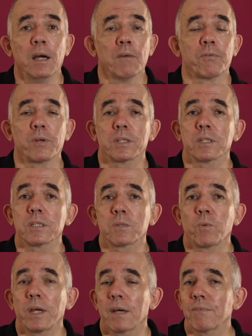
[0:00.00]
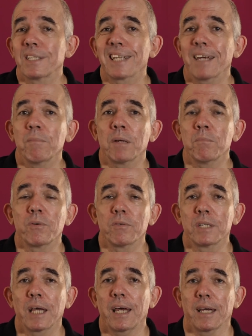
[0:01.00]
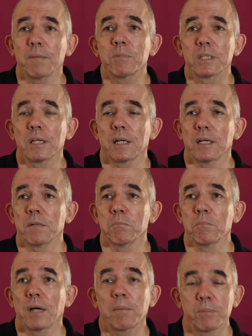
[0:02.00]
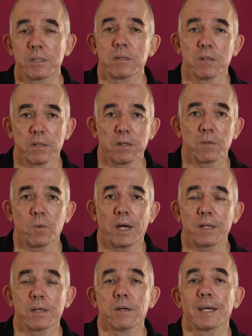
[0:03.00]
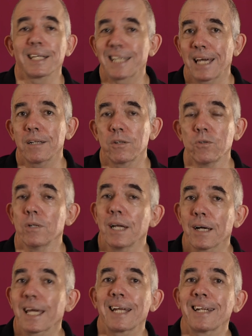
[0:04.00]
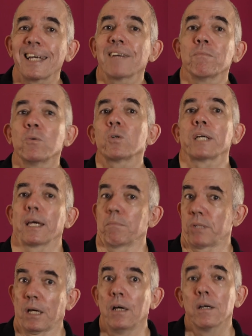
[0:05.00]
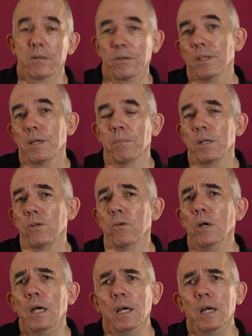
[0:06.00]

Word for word: For instance, we have the same number of tabs um, up until a little while ago as Canon do. Now Canon have more tabs on their menu.